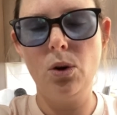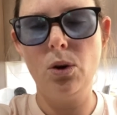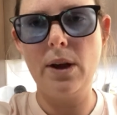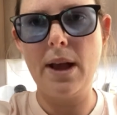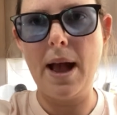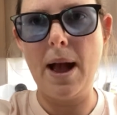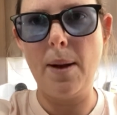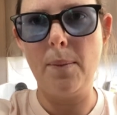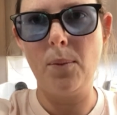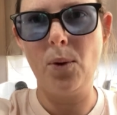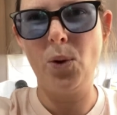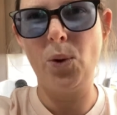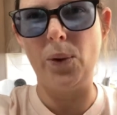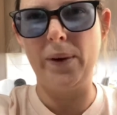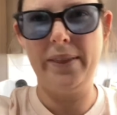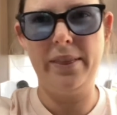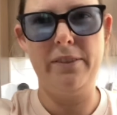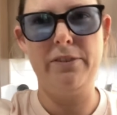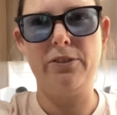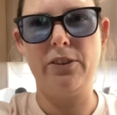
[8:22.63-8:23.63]
or
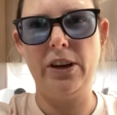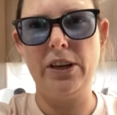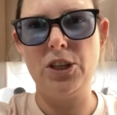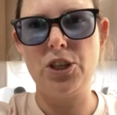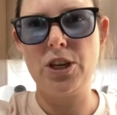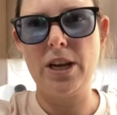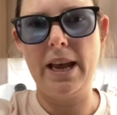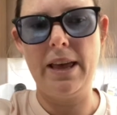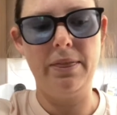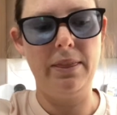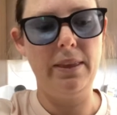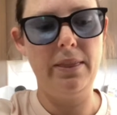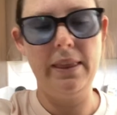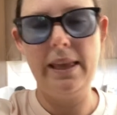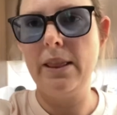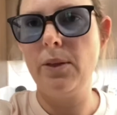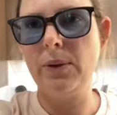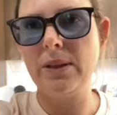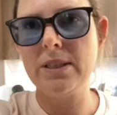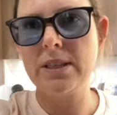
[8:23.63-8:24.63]
in the fridge, and then they're
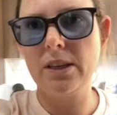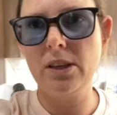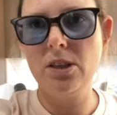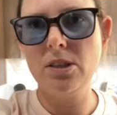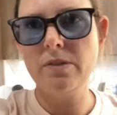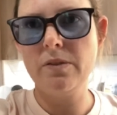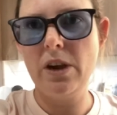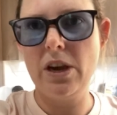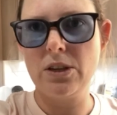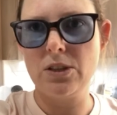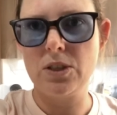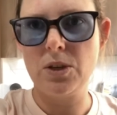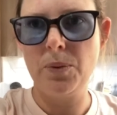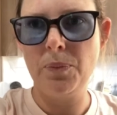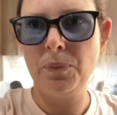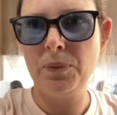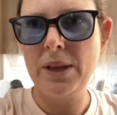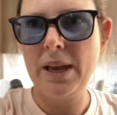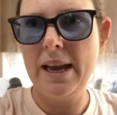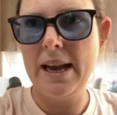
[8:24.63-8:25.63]
the ones I use first.
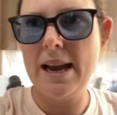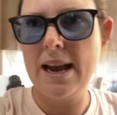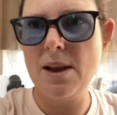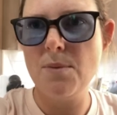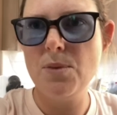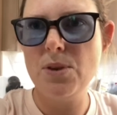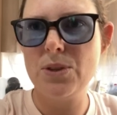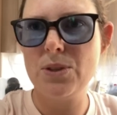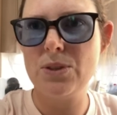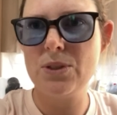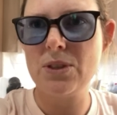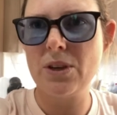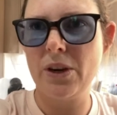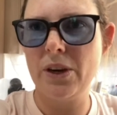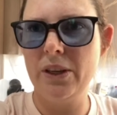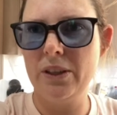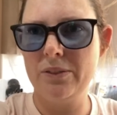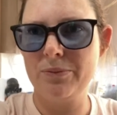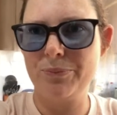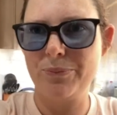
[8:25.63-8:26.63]

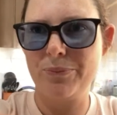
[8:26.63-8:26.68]
So